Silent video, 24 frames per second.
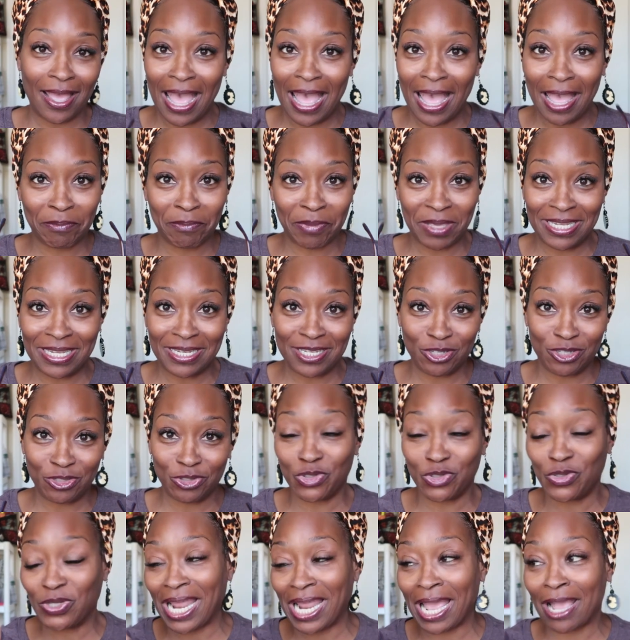I
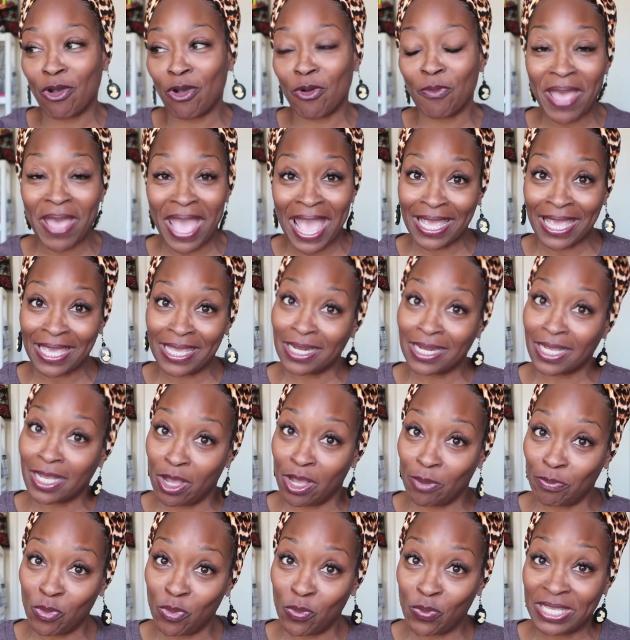go back in a
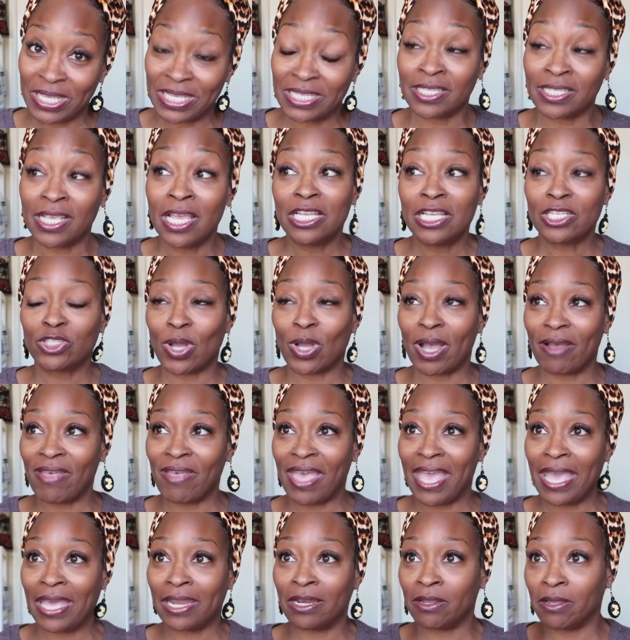couple weeks. So I've
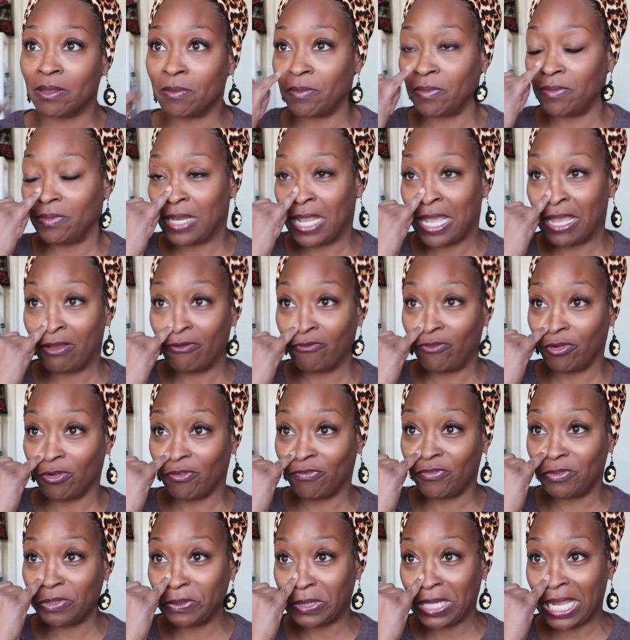had them now for a
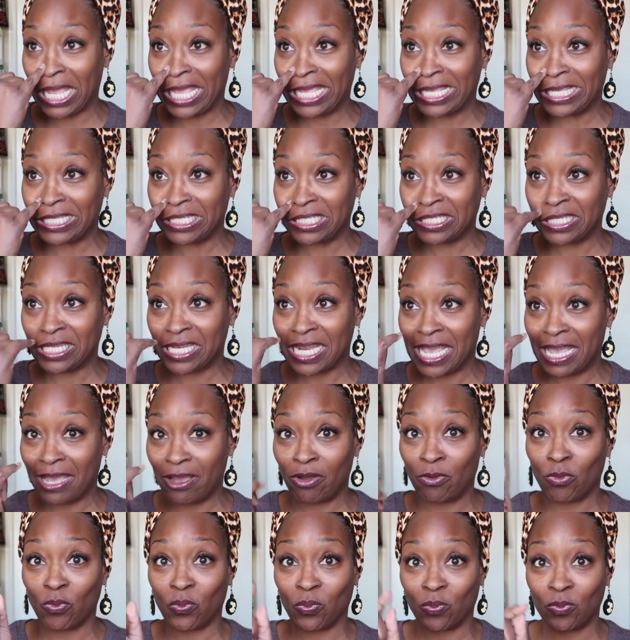few days
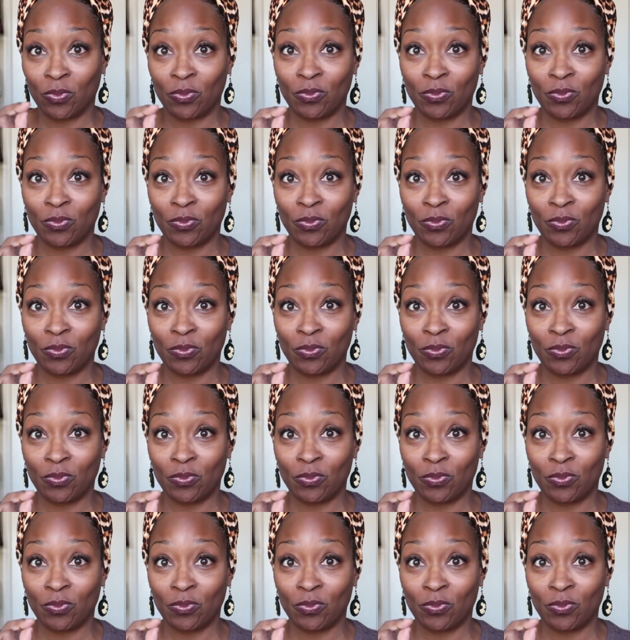now.